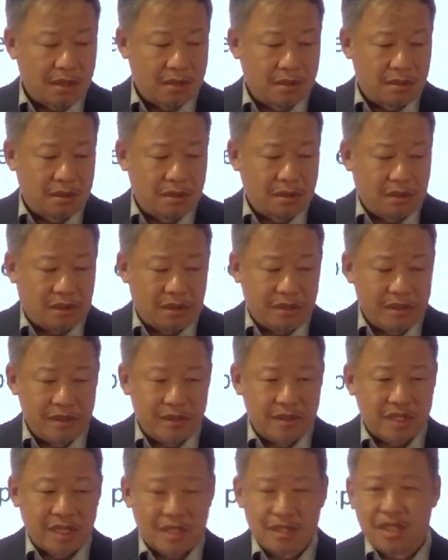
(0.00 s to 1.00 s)
Lawrence
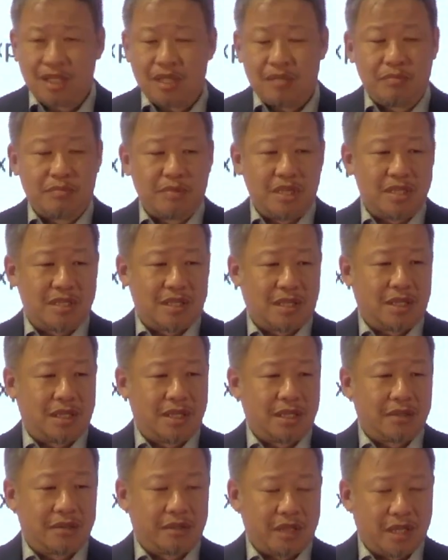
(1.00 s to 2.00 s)
and team basically
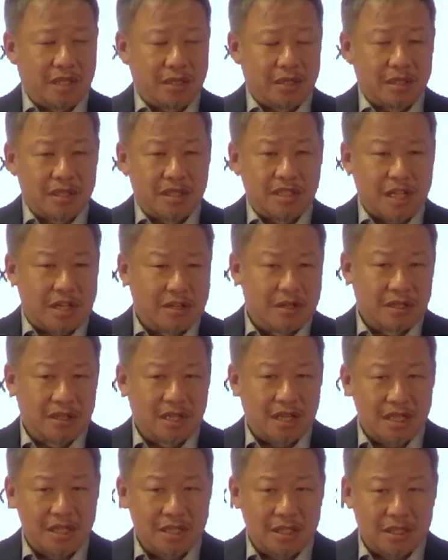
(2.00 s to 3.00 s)
create a
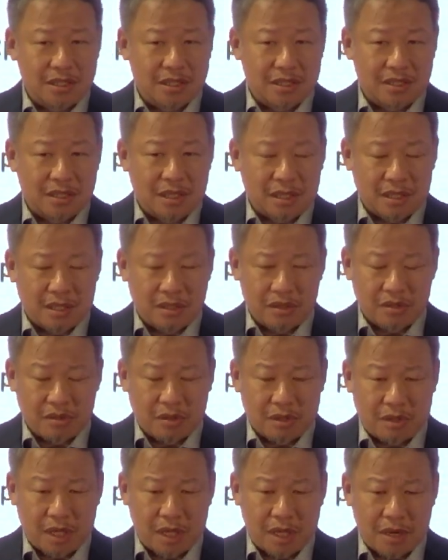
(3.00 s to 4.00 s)
Saradise,
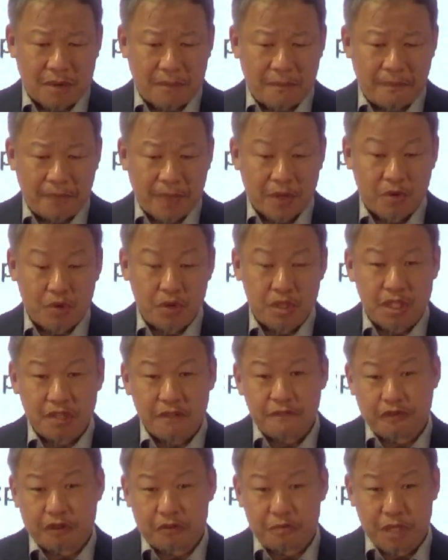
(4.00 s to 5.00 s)
so-called Kuching
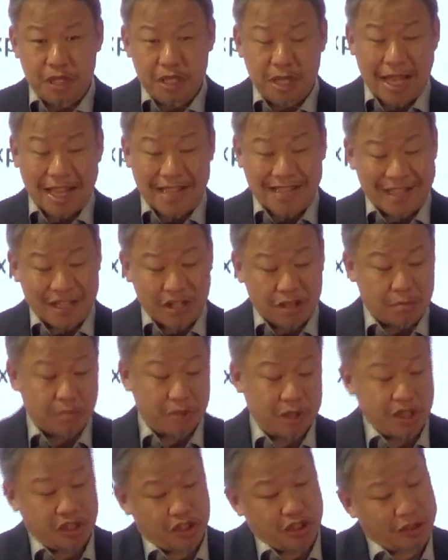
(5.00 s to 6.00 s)
for Me essay
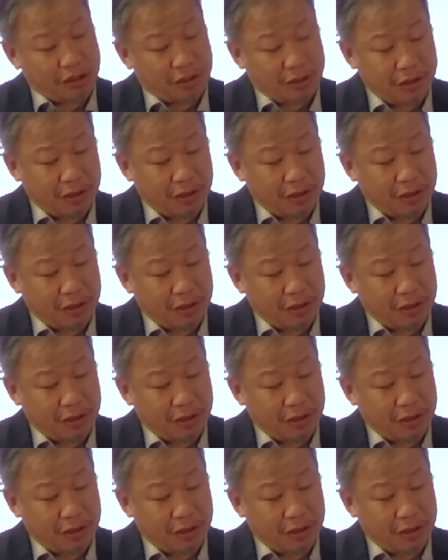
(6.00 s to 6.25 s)
competition.